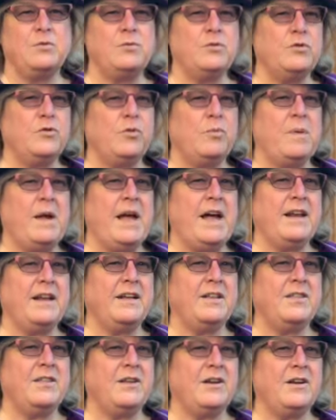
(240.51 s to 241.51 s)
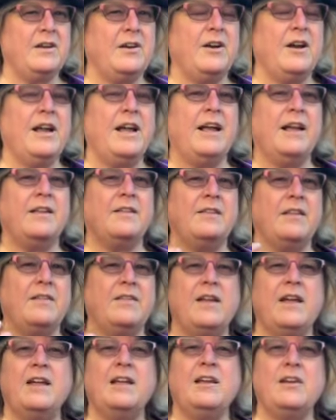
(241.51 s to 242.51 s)
dramatic there, and then
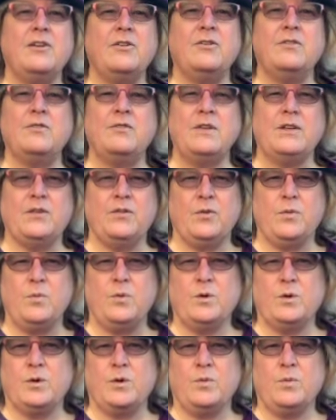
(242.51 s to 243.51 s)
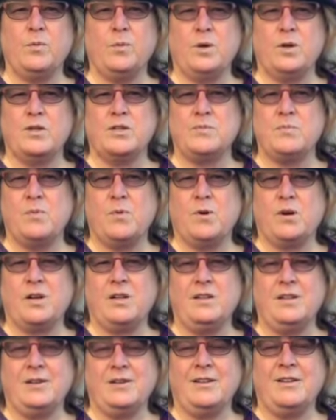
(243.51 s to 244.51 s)
they hear and feel the words more
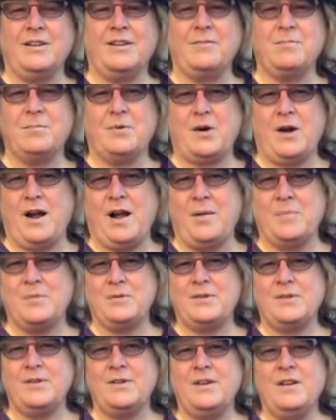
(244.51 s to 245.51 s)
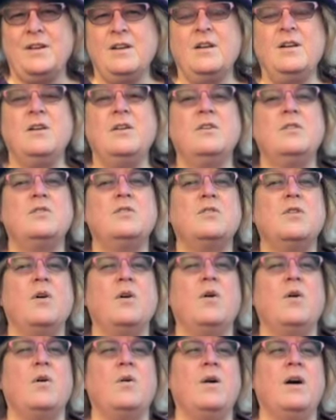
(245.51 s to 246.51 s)
clearly, perhaps.
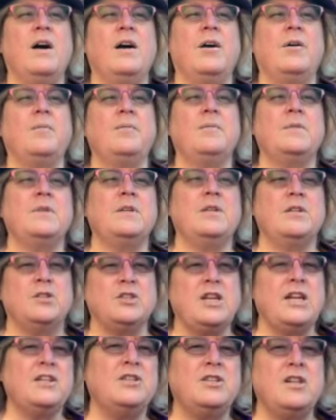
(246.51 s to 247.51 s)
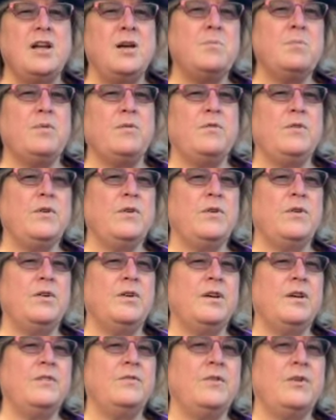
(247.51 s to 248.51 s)
So you change it up if
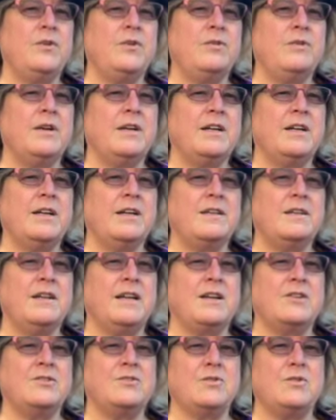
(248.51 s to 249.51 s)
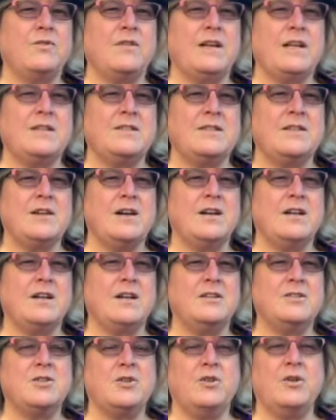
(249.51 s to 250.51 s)
you get extra fancy on it.
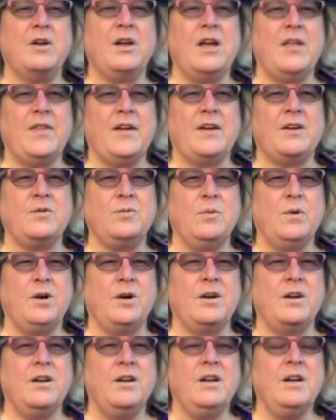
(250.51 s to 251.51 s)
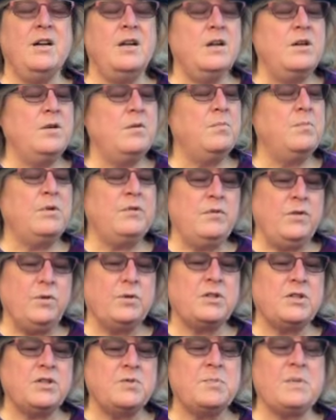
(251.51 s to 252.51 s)
I'll show you how that could work. But if you're
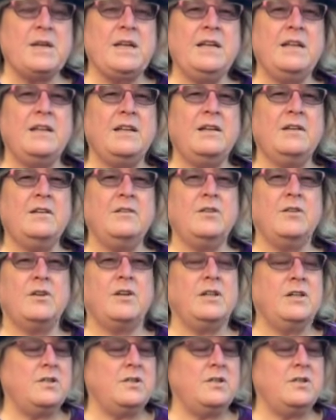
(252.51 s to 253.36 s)
just beginning, you're going to